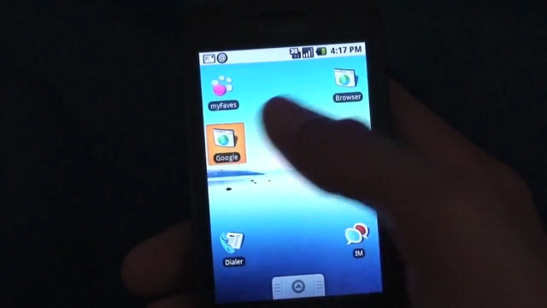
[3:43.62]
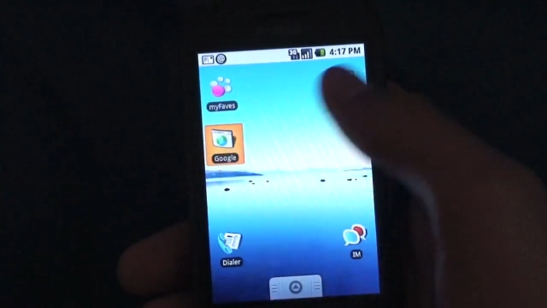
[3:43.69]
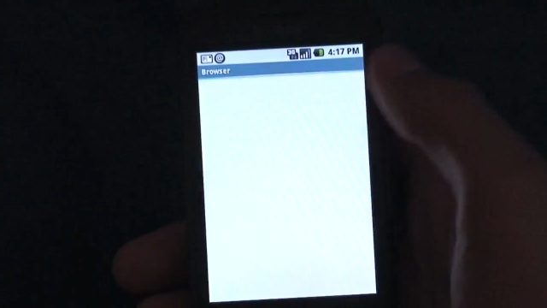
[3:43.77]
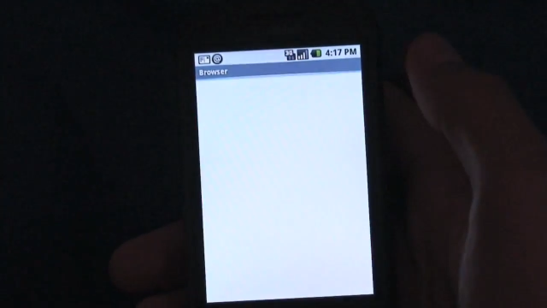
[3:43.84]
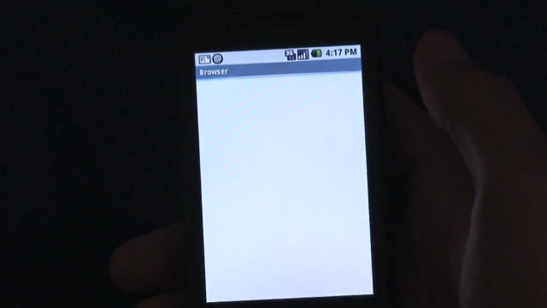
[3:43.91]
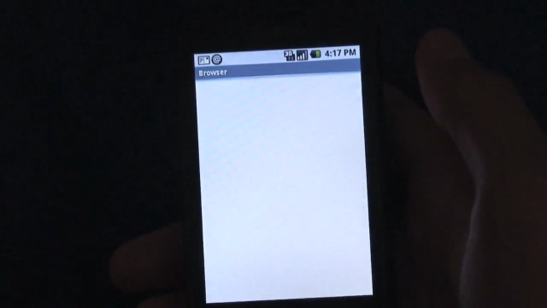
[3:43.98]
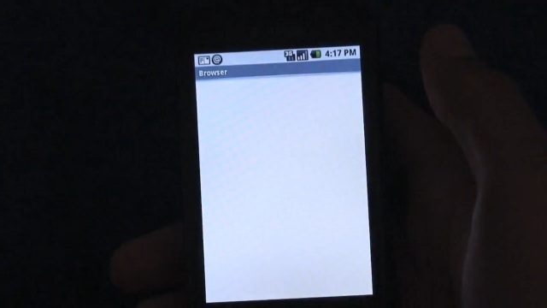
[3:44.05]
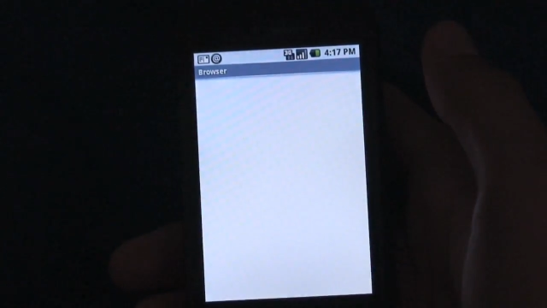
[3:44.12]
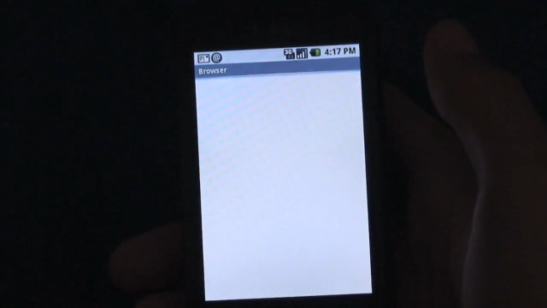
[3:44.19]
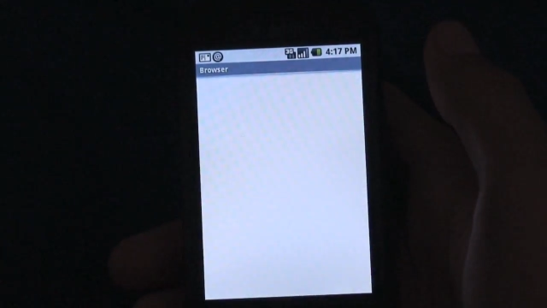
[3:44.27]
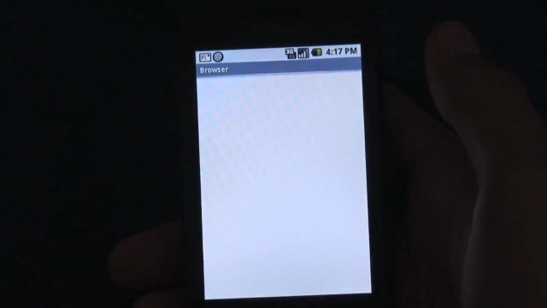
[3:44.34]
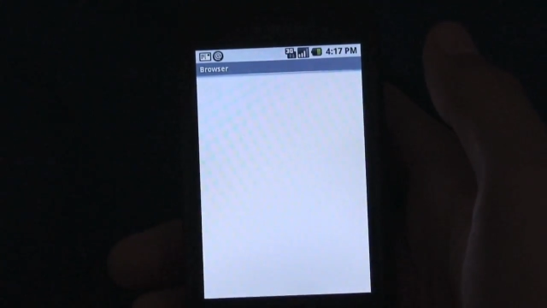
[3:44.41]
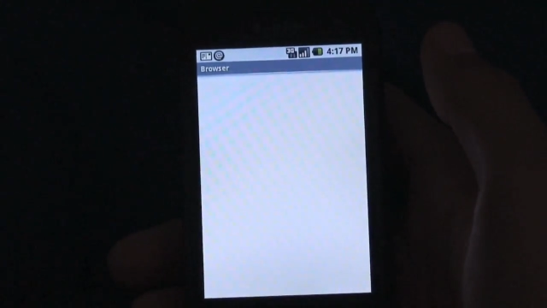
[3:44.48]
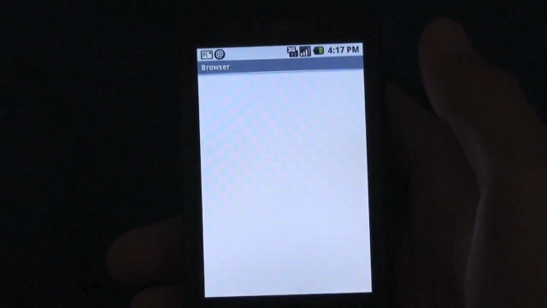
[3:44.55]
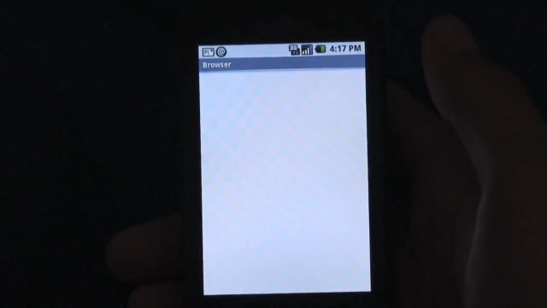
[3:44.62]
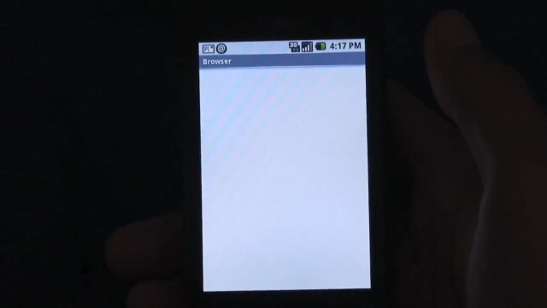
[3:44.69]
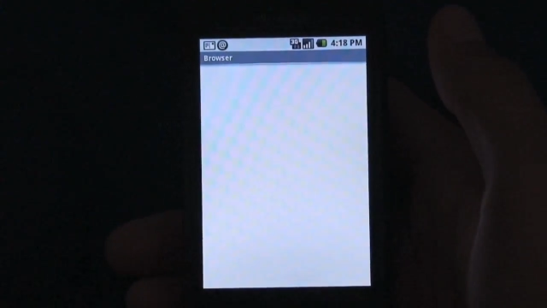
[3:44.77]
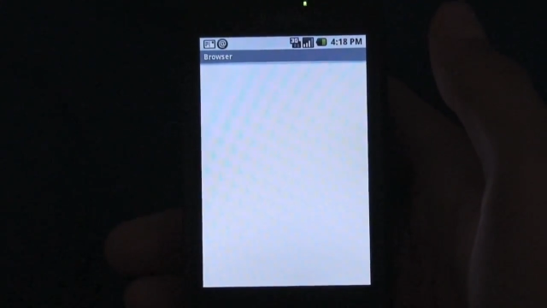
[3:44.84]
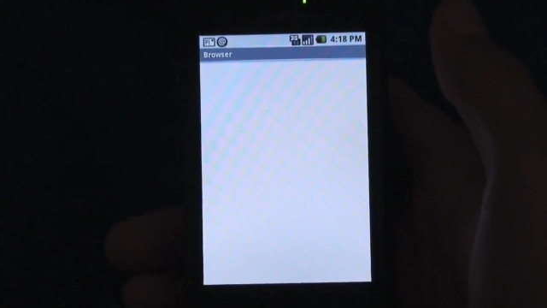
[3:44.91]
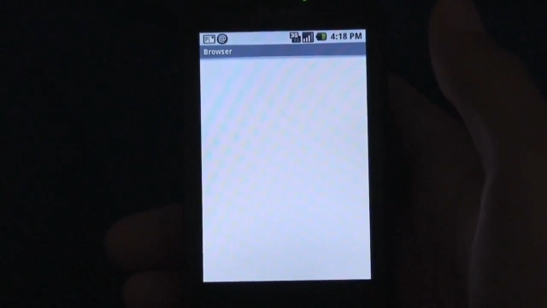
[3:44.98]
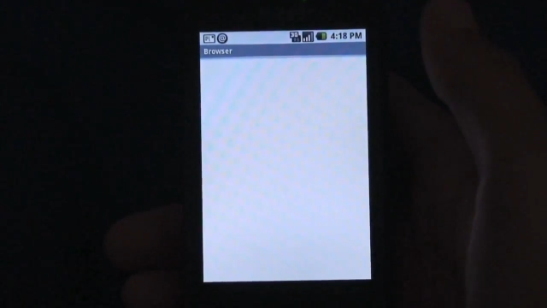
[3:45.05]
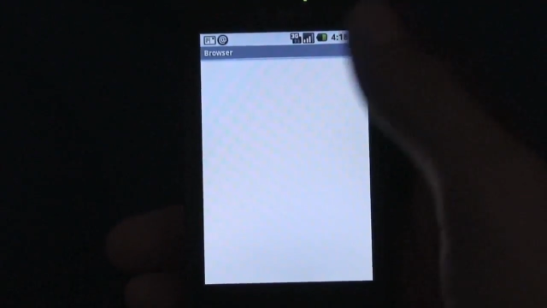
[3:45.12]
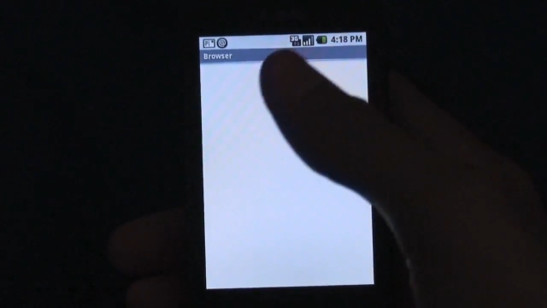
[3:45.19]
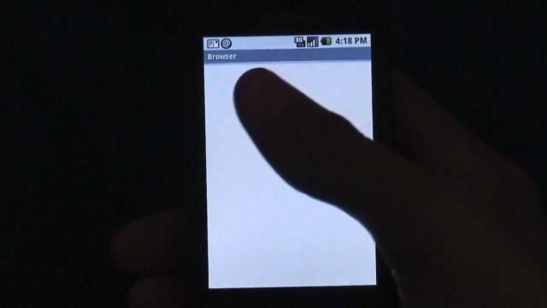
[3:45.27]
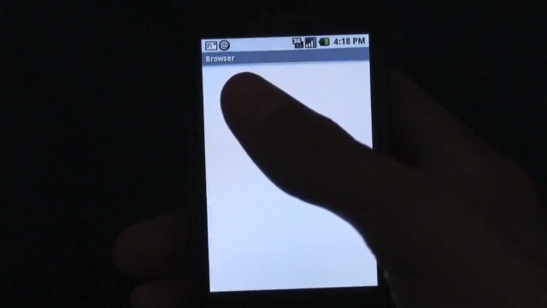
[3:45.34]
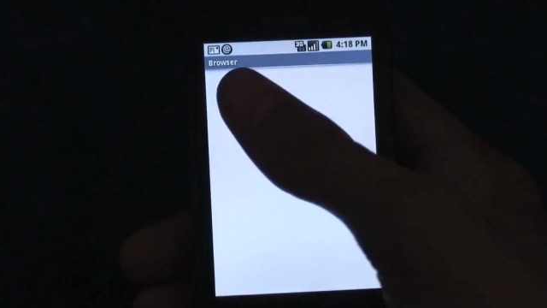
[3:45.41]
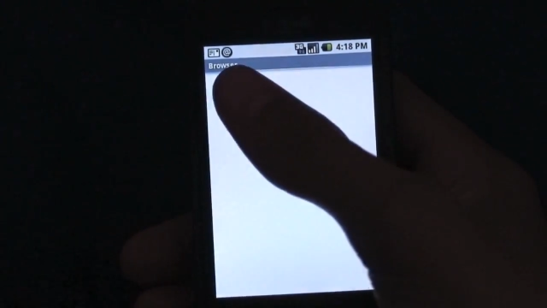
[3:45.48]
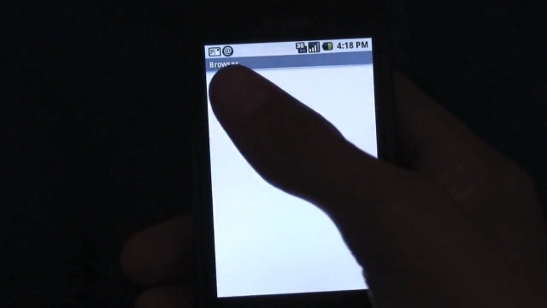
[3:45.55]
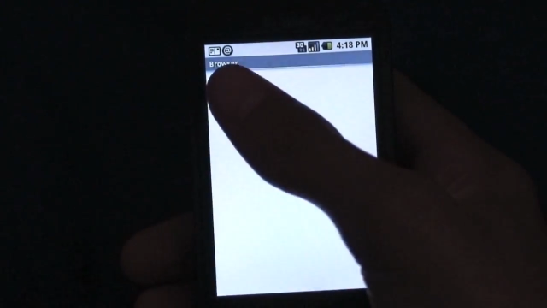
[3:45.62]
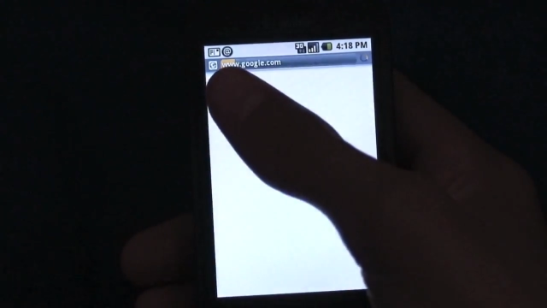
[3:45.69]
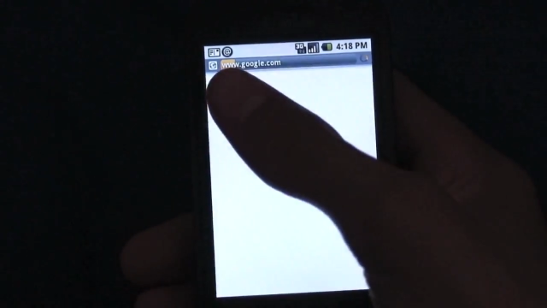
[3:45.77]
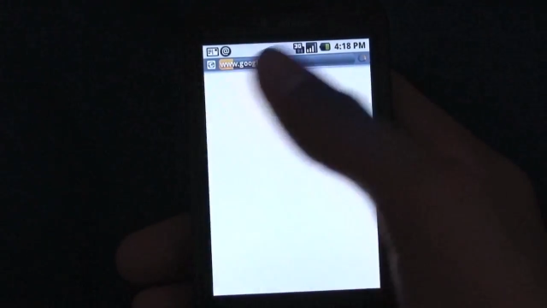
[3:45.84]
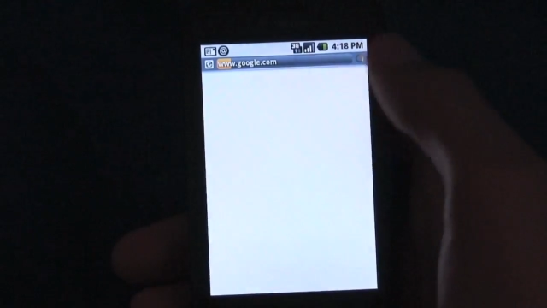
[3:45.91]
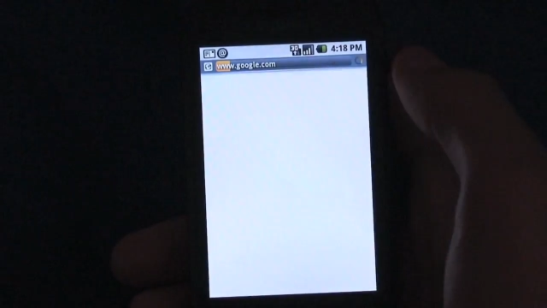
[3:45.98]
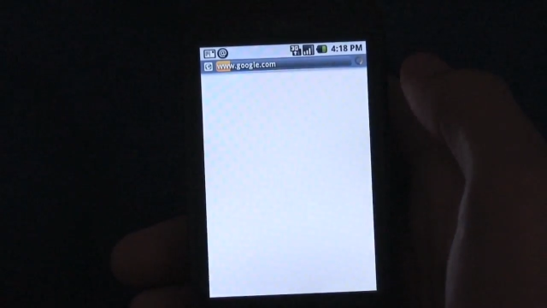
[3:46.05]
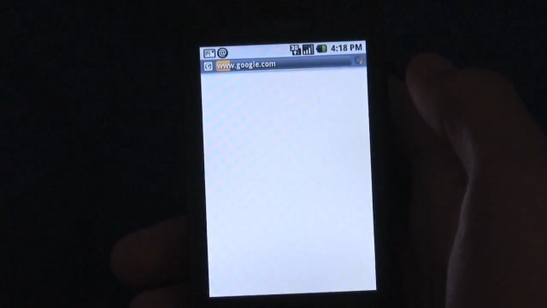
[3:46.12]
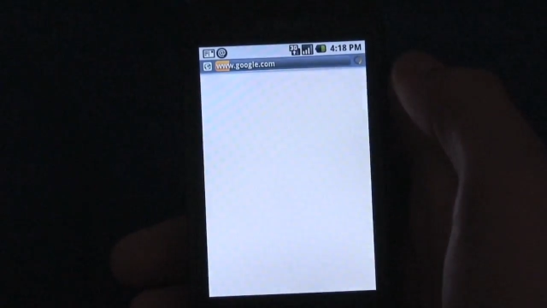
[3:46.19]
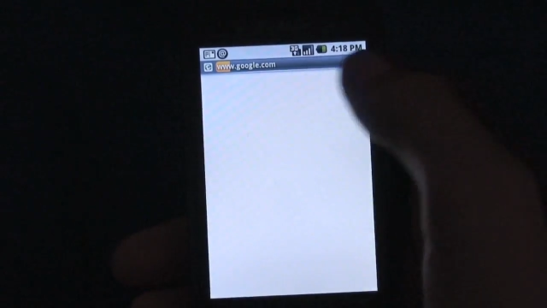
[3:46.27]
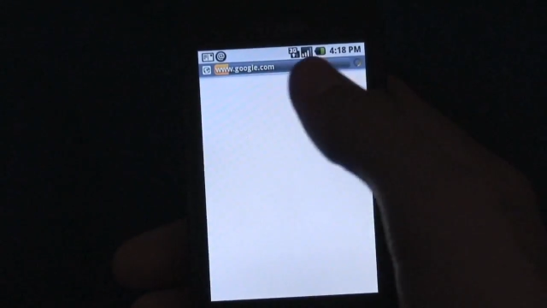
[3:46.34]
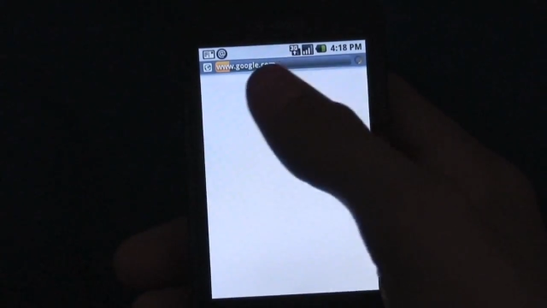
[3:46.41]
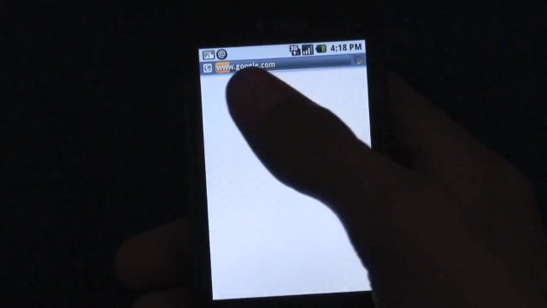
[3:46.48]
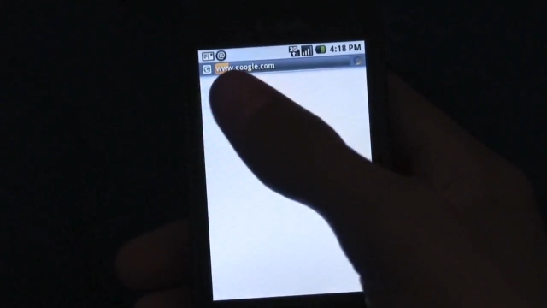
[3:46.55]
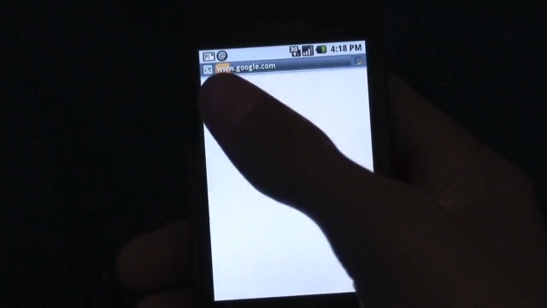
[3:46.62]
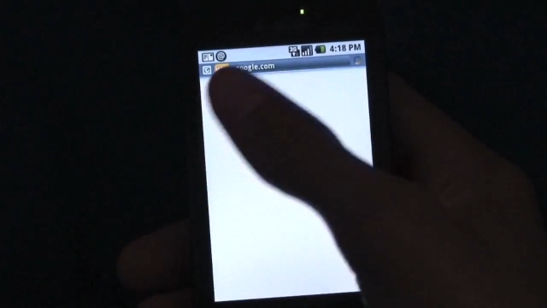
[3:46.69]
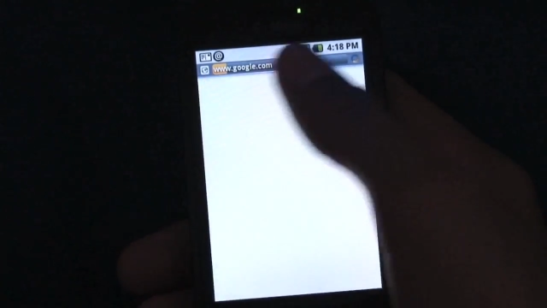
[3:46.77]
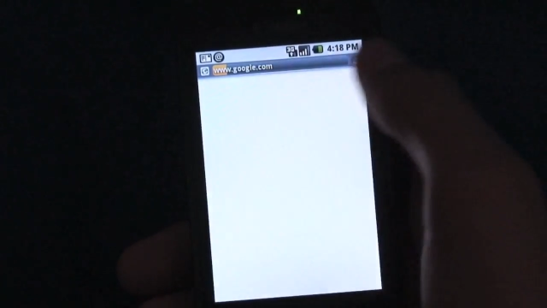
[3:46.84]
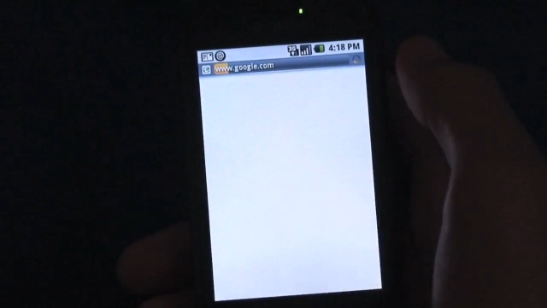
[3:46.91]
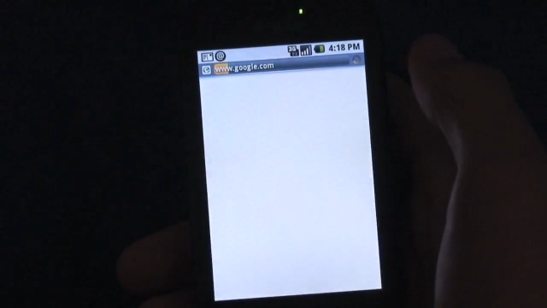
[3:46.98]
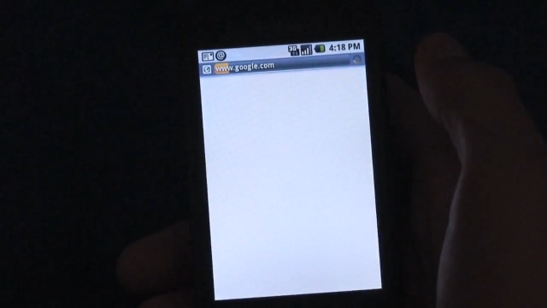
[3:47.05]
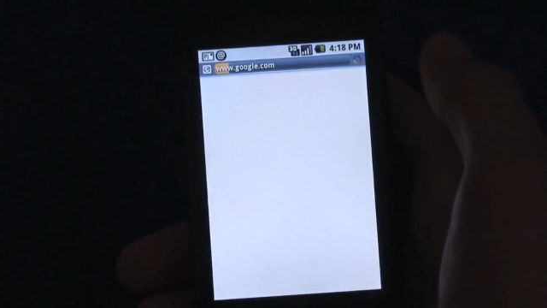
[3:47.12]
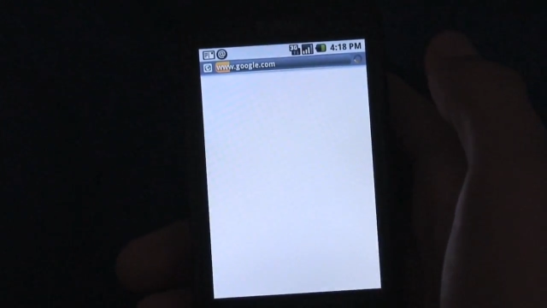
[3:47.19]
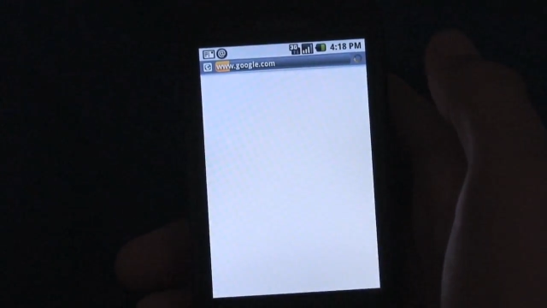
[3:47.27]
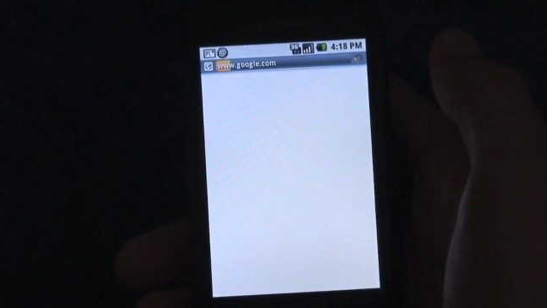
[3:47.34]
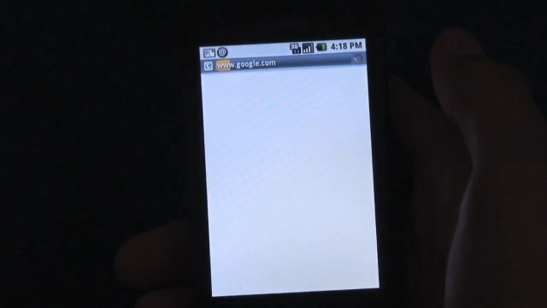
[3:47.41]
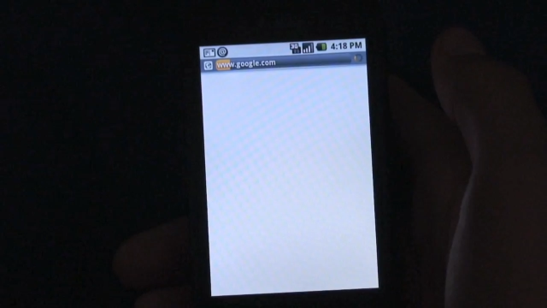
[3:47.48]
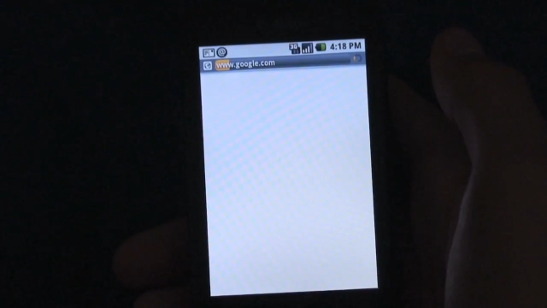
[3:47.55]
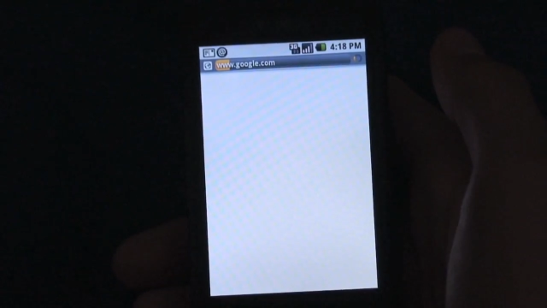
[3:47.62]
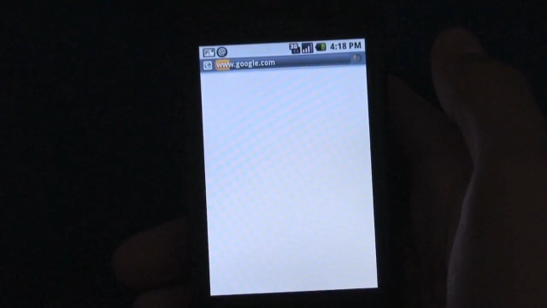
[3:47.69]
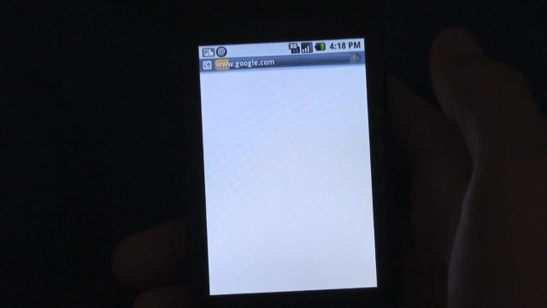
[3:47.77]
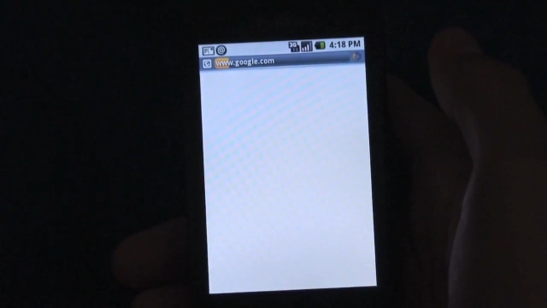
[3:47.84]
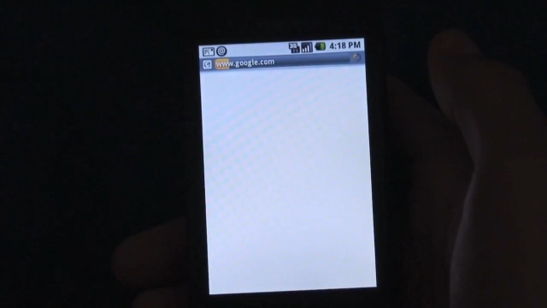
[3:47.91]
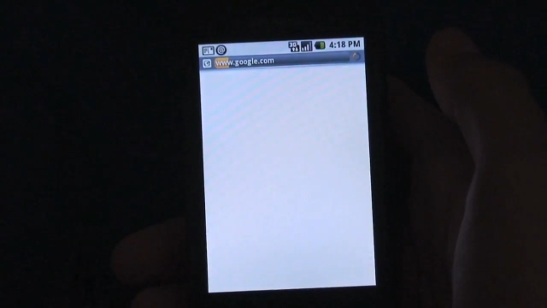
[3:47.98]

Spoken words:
[unreadable: no face in view]